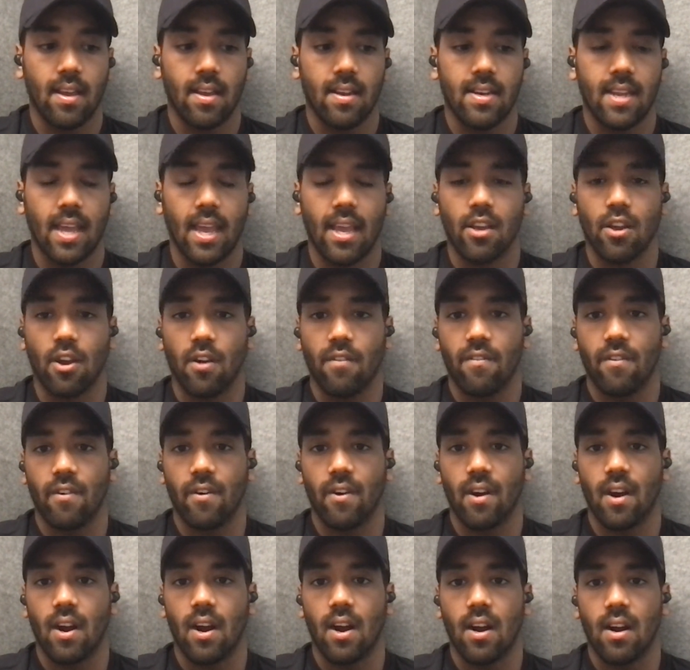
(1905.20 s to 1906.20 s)
take over
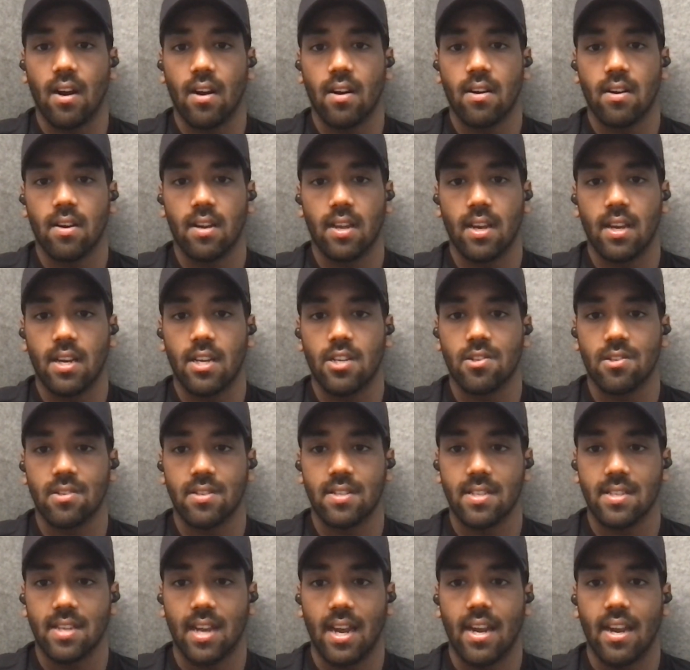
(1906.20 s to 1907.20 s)
our initial
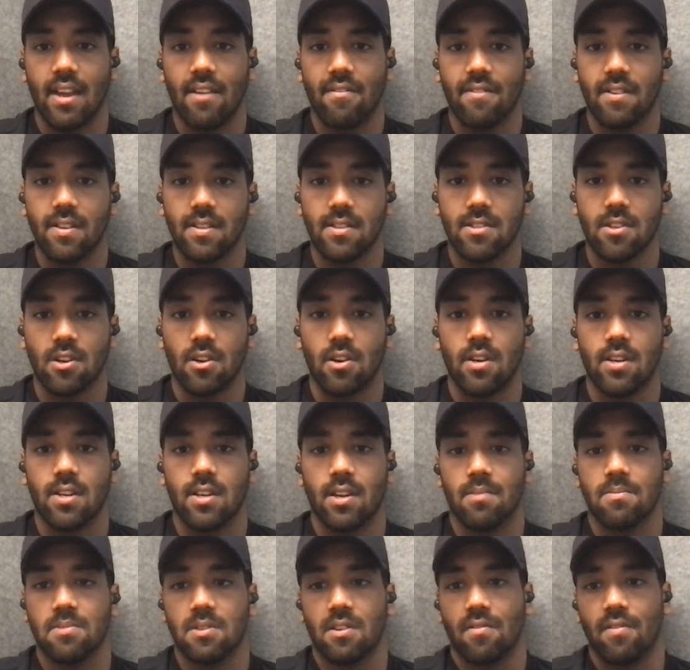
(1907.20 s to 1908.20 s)
design effort. So in
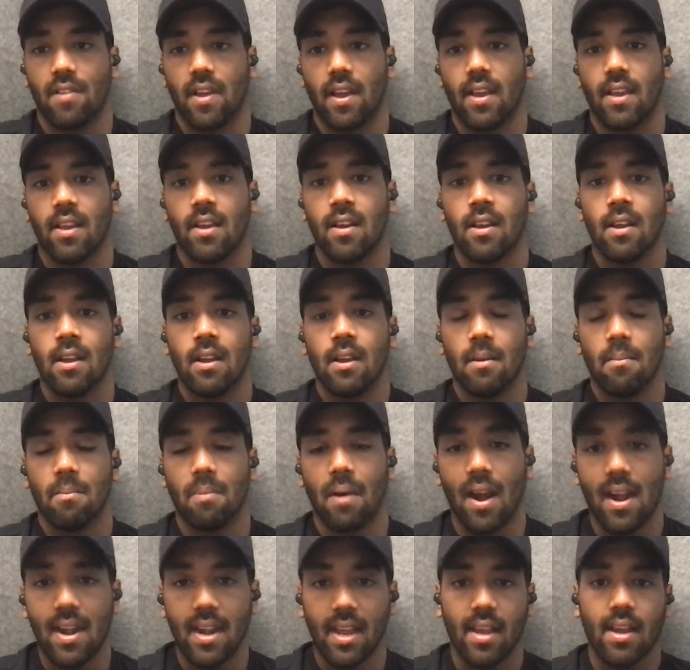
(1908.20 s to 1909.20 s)
terms of like
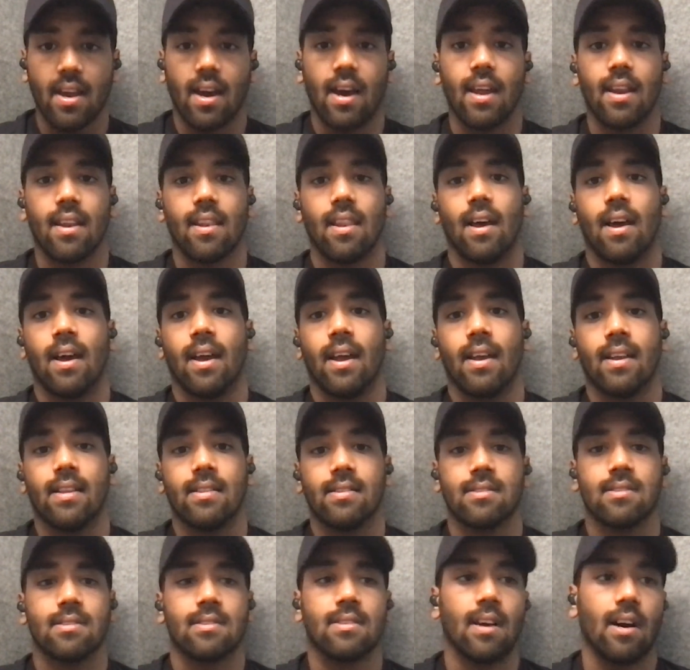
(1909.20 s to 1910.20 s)
branding
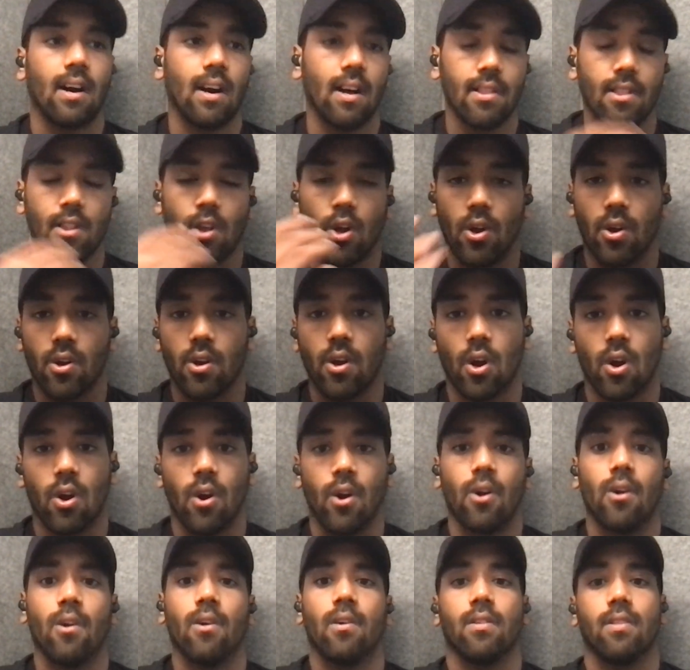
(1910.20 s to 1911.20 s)
guidelines, our
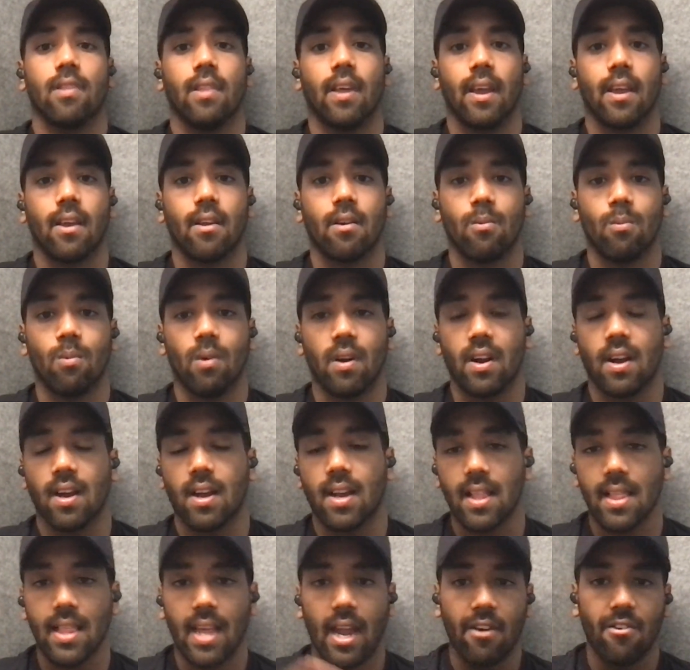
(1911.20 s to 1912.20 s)
logo, like what our
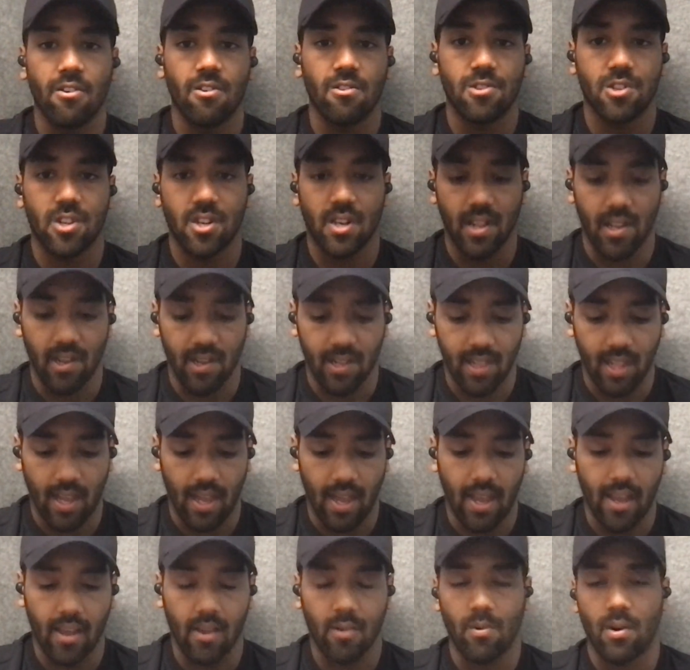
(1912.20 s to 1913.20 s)
collateral should look
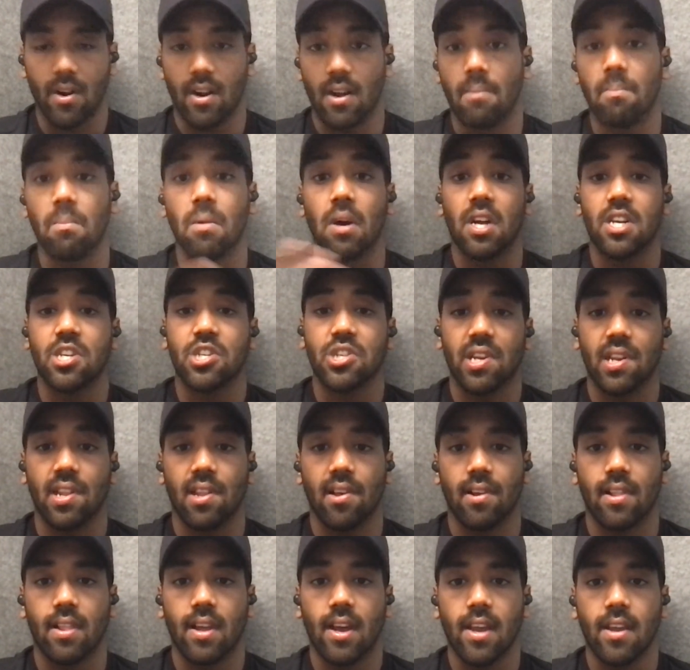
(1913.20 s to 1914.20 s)
like, what our merch should
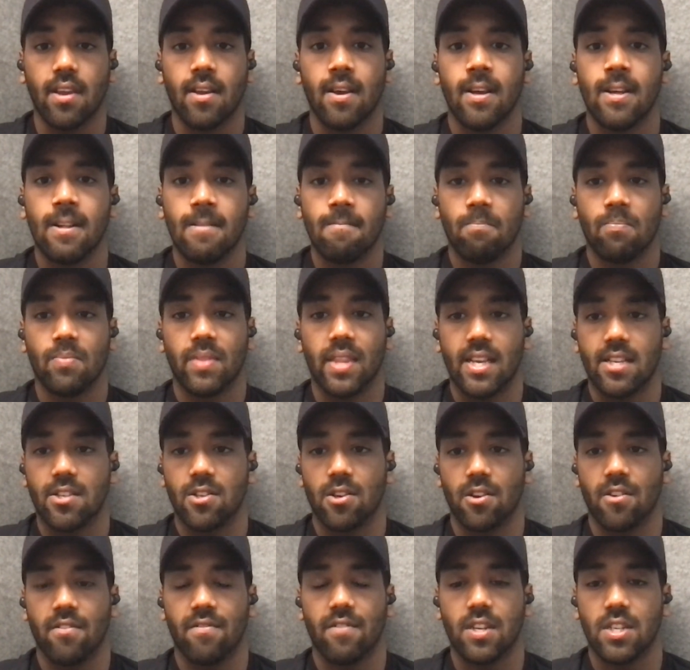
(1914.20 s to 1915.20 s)
look like, they're
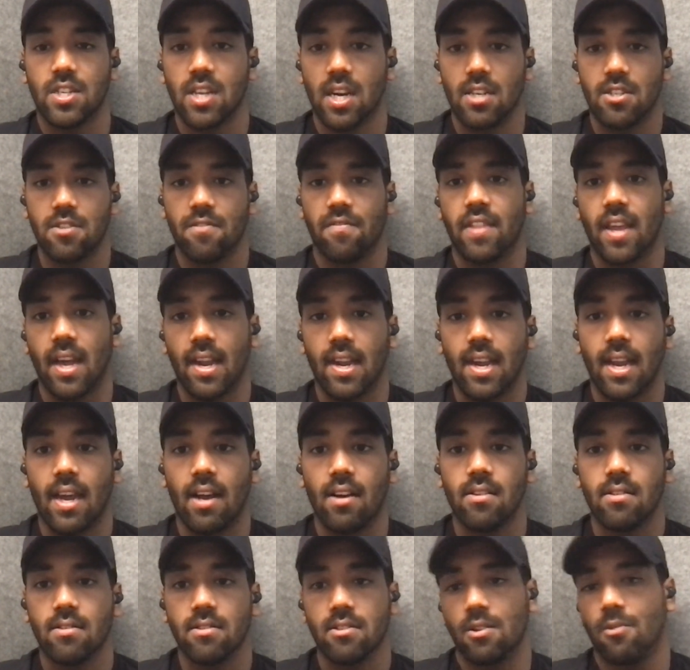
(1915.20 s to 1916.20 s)
sort of in charge of that now.
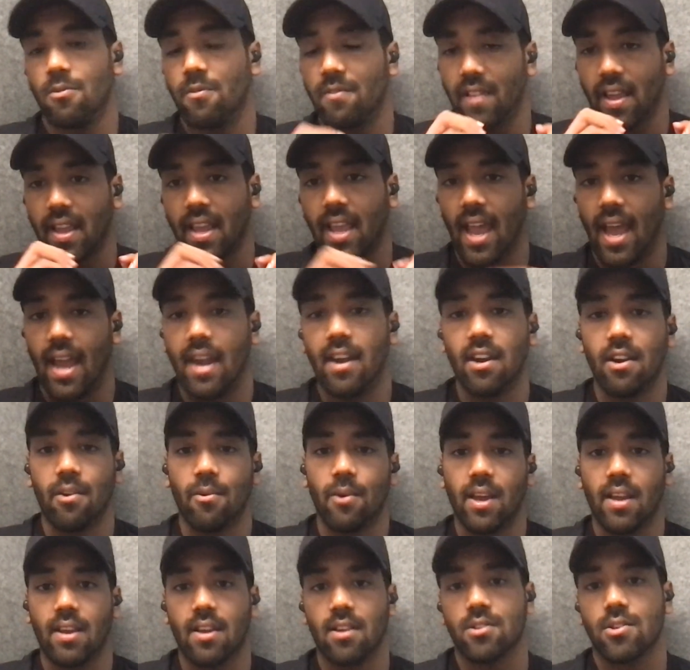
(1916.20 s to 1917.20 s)
So we've like handed
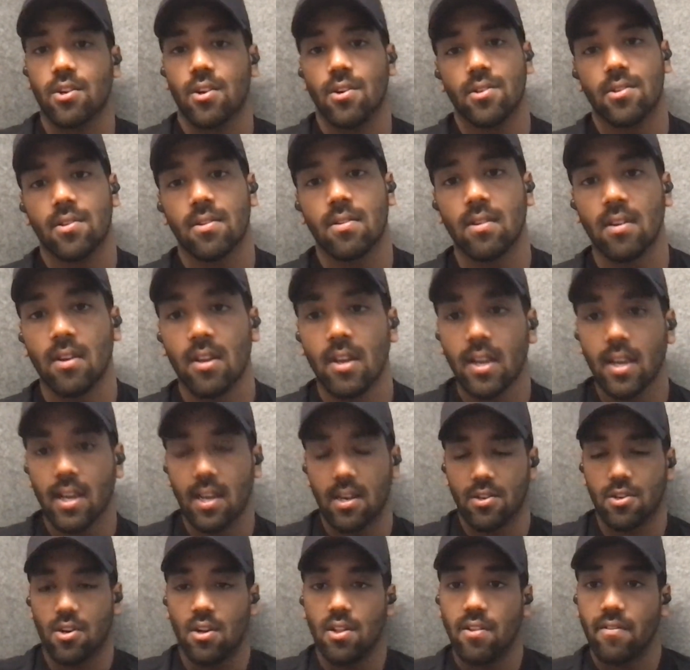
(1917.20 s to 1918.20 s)
away control
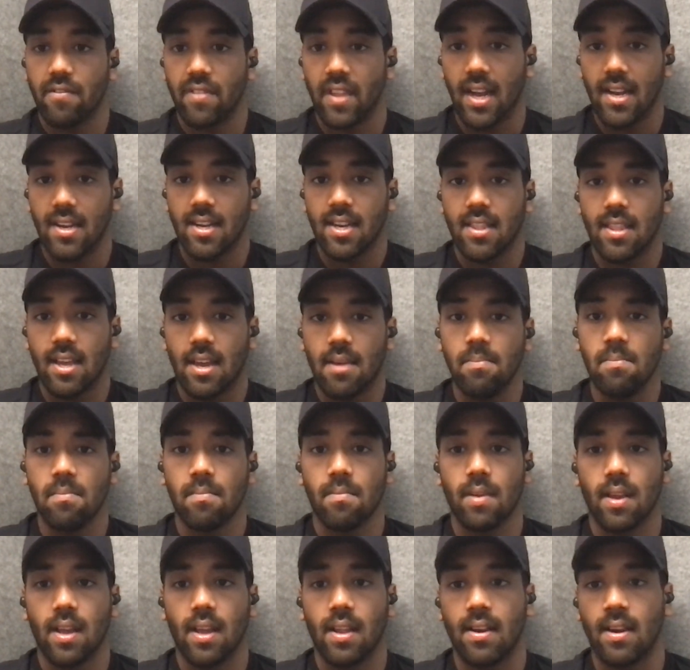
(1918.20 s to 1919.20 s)
of that to them,
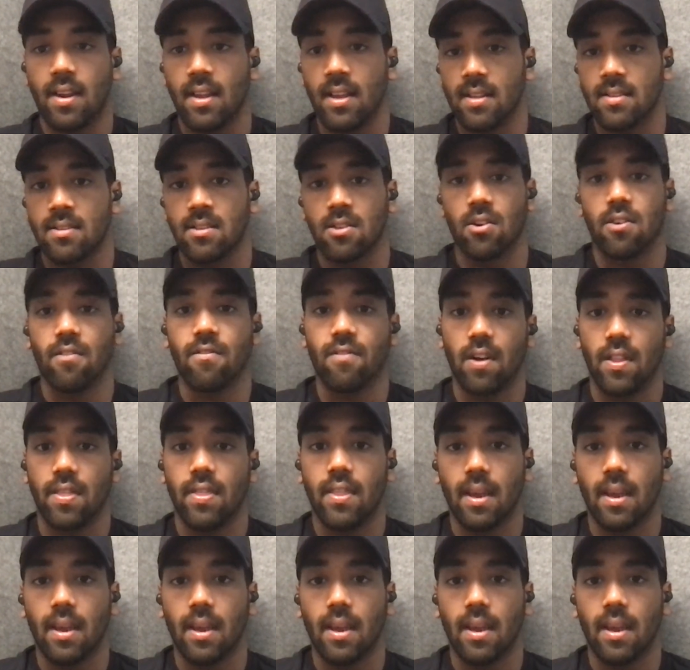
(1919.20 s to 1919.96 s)
and it's sort of on